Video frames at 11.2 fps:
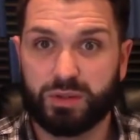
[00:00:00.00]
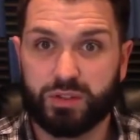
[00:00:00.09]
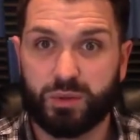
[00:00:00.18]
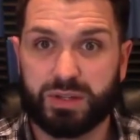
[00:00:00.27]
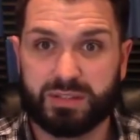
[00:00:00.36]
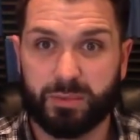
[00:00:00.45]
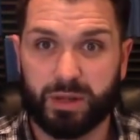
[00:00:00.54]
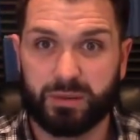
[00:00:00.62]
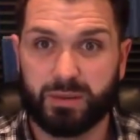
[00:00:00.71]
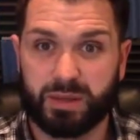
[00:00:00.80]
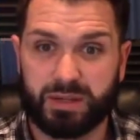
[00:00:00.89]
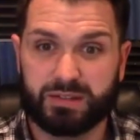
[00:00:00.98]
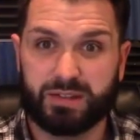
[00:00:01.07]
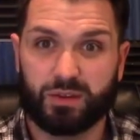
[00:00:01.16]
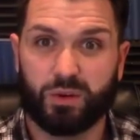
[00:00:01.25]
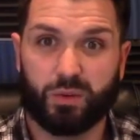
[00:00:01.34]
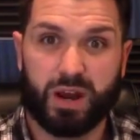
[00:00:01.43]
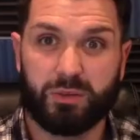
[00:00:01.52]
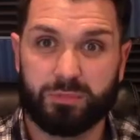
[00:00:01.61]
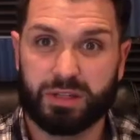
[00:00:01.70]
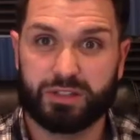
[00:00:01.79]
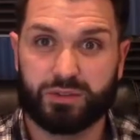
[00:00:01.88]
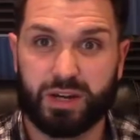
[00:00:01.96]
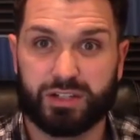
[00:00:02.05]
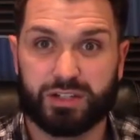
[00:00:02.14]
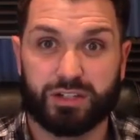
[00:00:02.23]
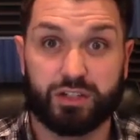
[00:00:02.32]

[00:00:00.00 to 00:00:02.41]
doing some other things that are around administration?